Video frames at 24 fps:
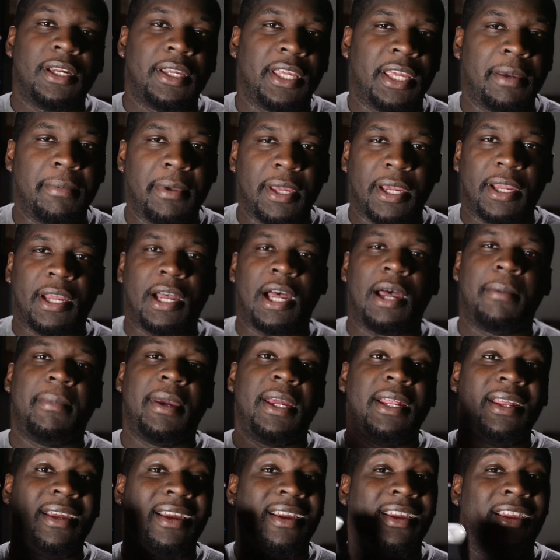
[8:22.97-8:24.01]
Give me a
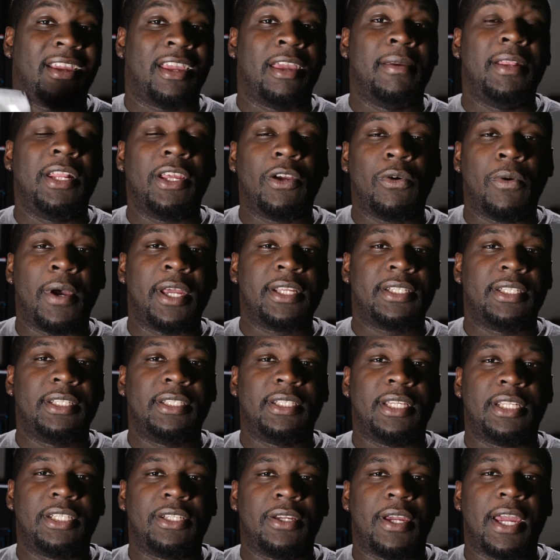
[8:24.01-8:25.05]
comment. Any questions
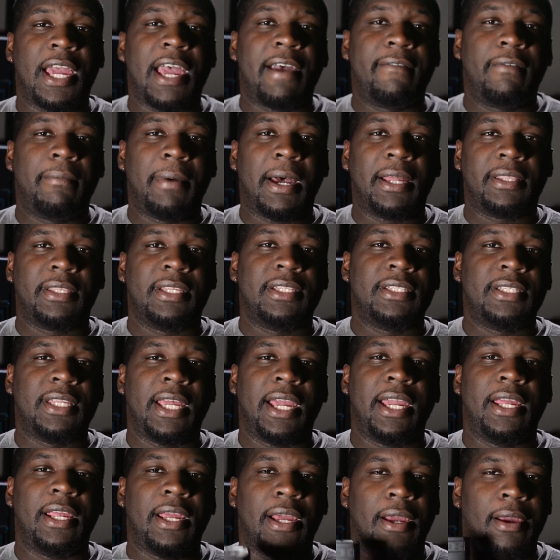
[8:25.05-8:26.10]
that you have about this
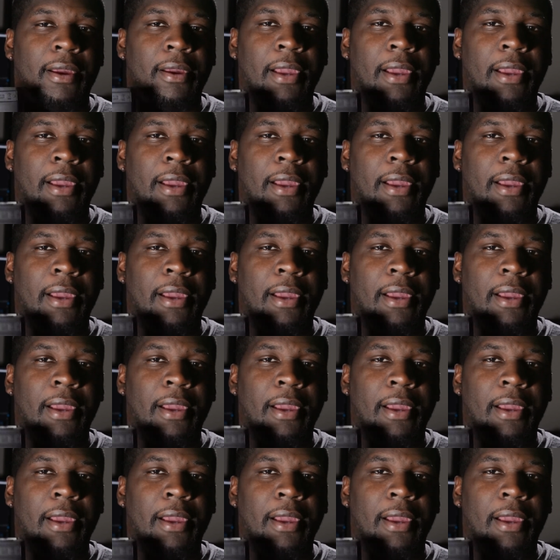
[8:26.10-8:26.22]
light,